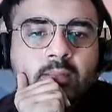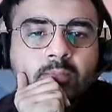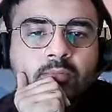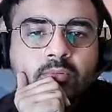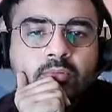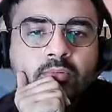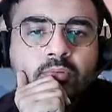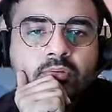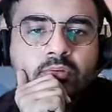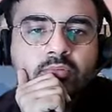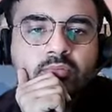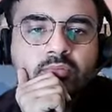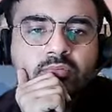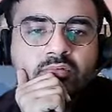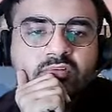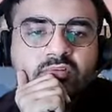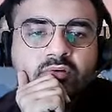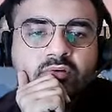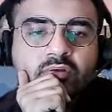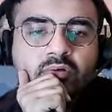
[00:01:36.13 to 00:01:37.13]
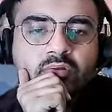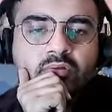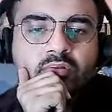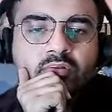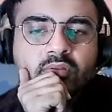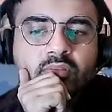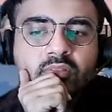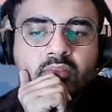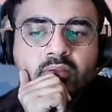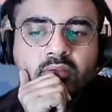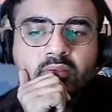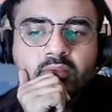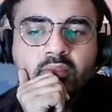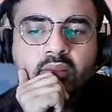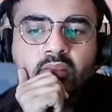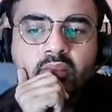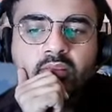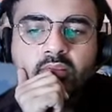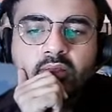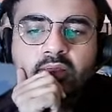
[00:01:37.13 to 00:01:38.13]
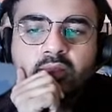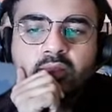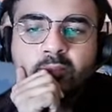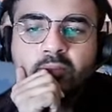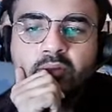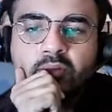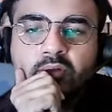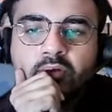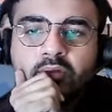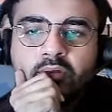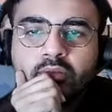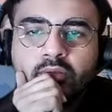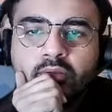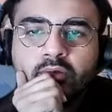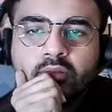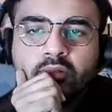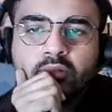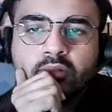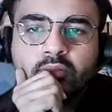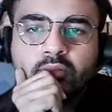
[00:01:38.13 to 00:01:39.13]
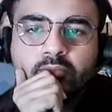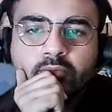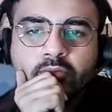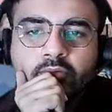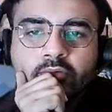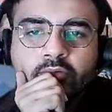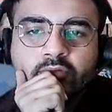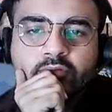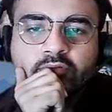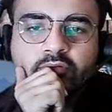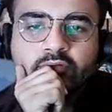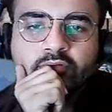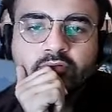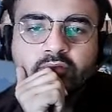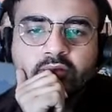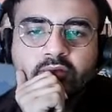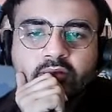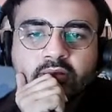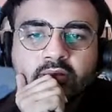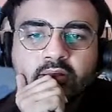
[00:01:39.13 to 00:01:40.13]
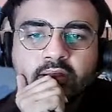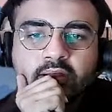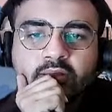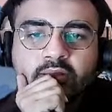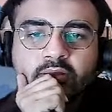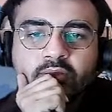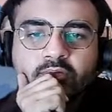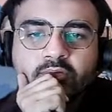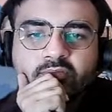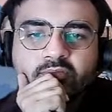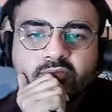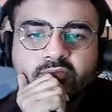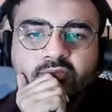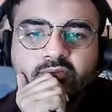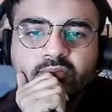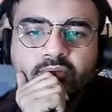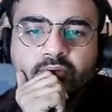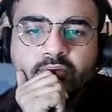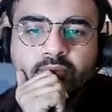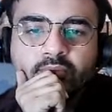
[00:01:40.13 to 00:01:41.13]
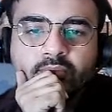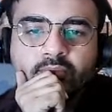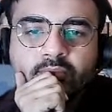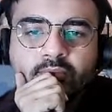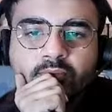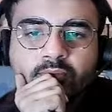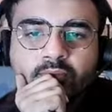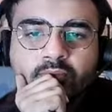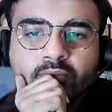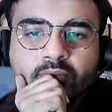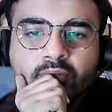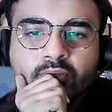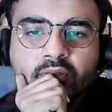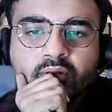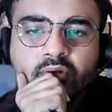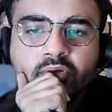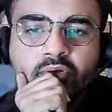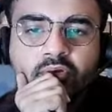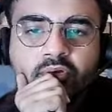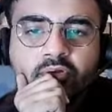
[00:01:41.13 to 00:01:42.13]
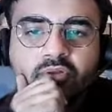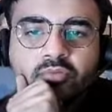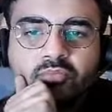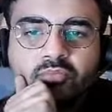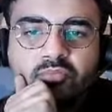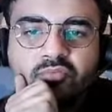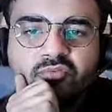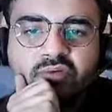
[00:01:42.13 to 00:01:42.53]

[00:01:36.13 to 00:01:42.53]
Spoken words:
more interested in the king side because all these pawns are kind of they're not going to move.